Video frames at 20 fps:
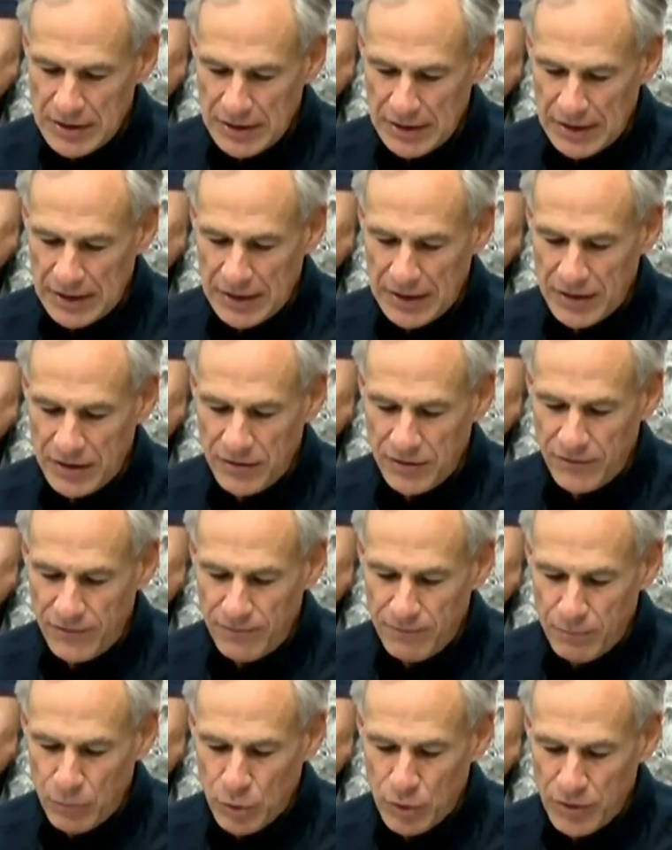and
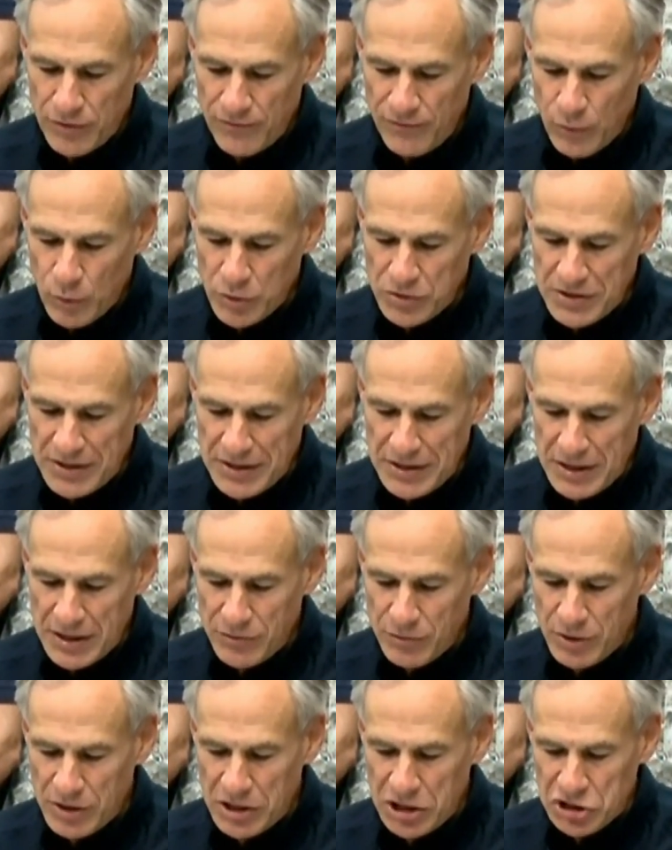more than
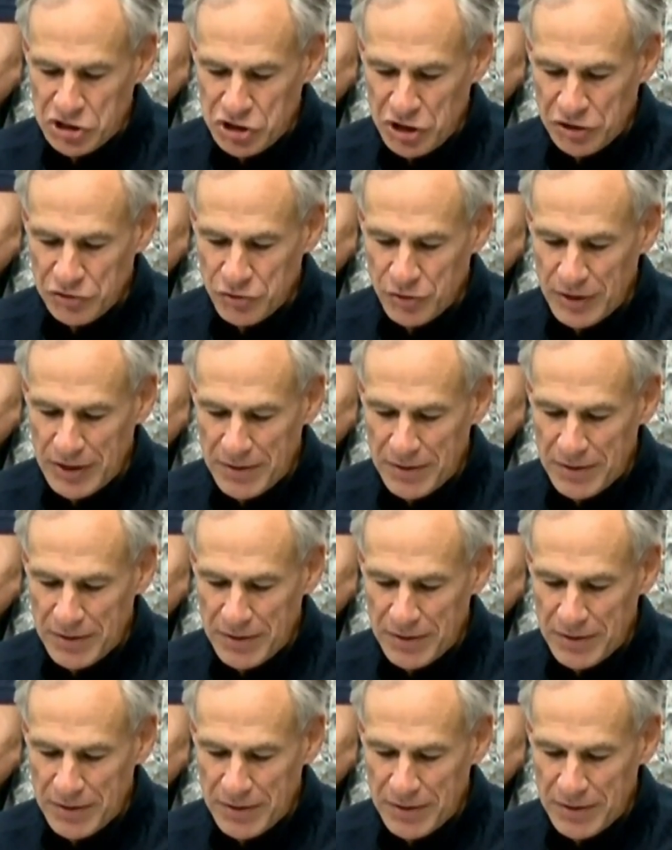1,400 shelter